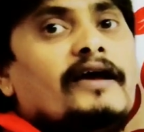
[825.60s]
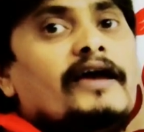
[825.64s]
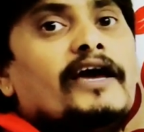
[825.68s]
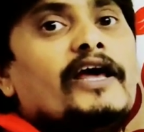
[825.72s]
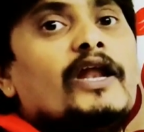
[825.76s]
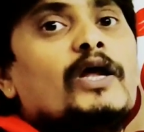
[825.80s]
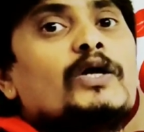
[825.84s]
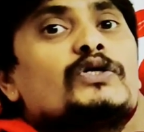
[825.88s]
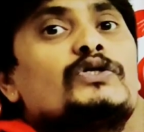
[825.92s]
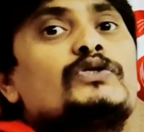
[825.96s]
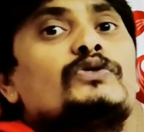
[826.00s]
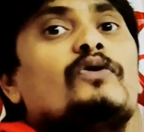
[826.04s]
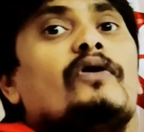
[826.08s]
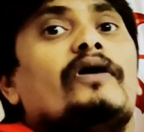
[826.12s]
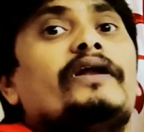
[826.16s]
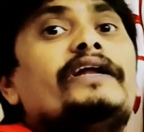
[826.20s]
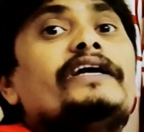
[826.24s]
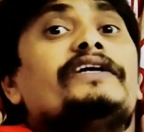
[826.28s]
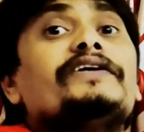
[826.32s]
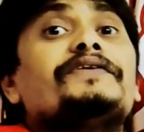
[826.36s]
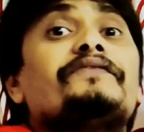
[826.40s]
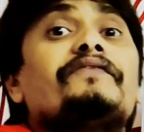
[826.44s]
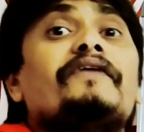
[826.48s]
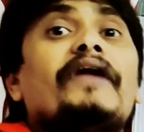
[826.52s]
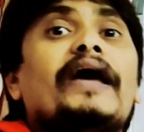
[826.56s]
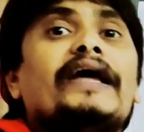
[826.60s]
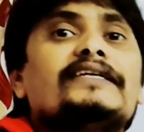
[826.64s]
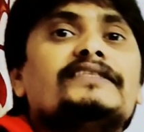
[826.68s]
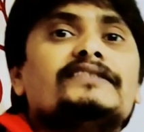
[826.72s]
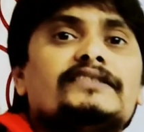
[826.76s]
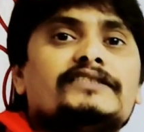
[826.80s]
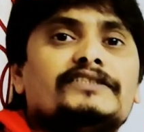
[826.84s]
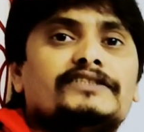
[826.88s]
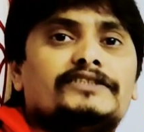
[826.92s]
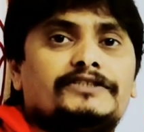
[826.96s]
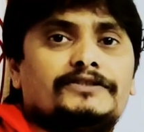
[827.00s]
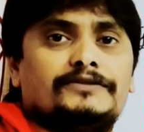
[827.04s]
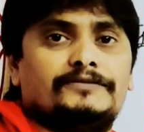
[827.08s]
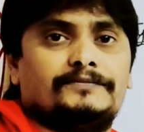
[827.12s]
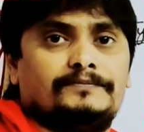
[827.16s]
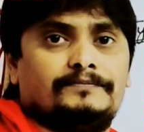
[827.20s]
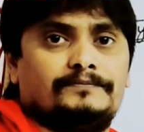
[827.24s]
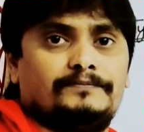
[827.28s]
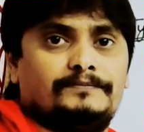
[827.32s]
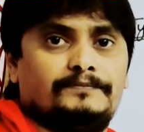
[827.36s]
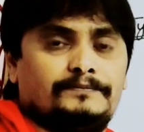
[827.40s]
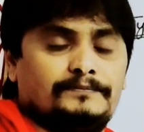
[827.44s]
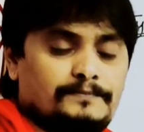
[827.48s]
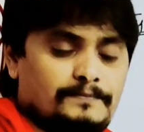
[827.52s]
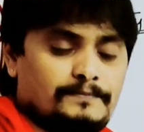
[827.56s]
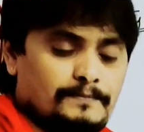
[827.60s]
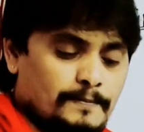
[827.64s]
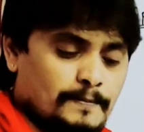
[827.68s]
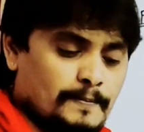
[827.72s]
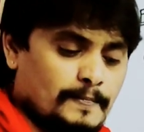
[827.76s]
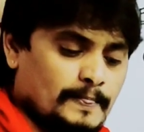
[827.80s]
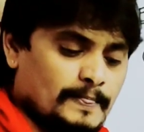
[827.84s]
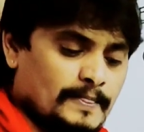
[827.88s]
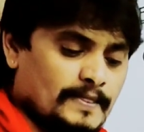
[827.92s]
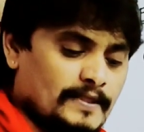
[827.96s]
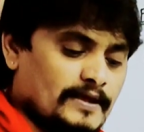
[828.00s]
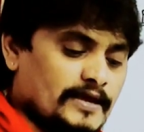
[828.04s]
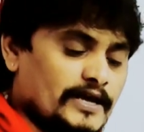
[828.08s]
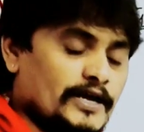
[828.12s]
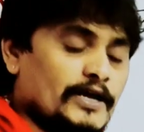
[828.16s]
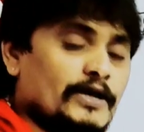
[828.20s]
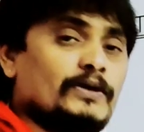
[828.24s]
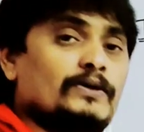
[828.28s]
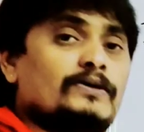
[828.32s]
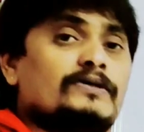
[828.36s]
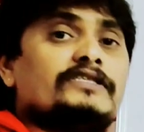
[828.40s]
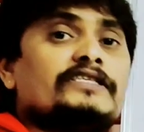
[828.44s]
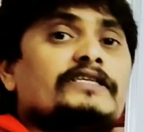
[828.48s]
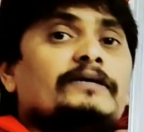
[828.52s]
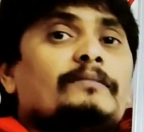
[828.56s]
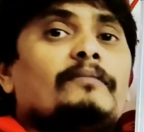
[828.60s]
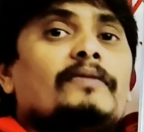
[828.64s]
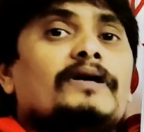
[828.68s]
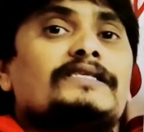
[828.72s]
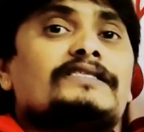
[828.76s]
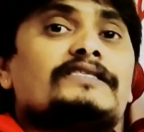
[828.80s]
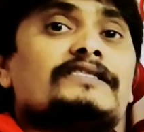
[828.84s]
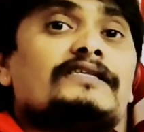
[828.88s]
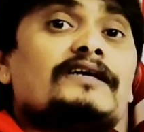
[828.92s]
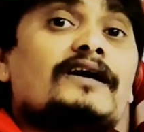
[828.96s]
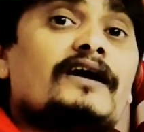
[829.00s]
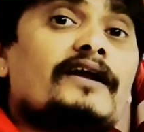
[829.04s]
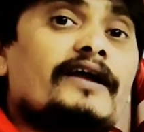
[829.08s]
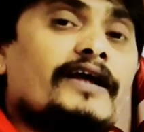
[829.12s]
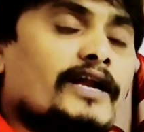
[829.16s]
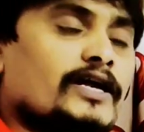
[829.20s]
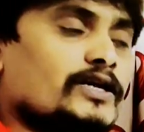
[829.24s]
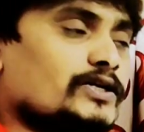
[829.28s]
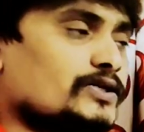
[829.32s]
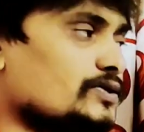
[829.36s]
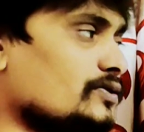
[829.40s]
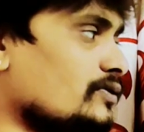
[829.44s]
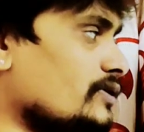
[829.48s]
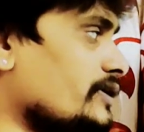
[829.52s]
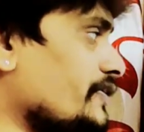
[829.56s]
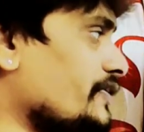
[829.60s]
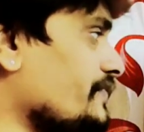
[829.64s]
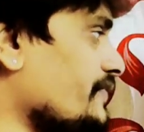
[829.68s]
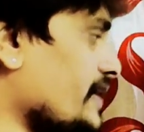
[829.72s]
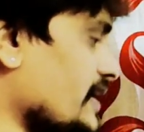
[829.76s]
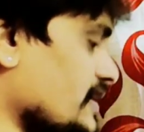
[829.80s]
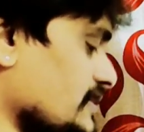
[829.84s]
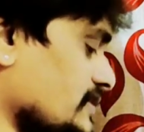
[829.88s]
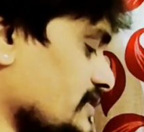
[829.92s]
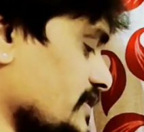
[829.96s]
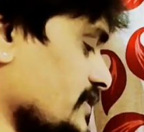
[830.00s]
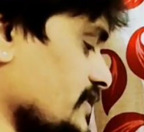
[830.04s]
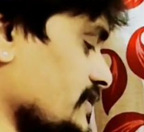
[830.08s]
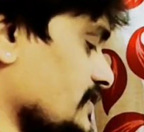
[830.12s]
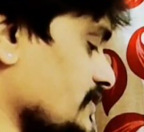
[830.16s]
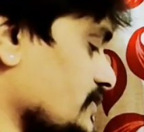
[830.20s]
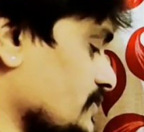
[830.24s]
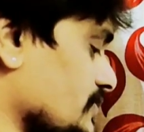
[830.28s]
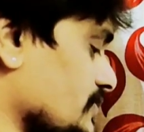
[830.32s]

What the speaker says: electronic transition. N2 sigma star electronic transition.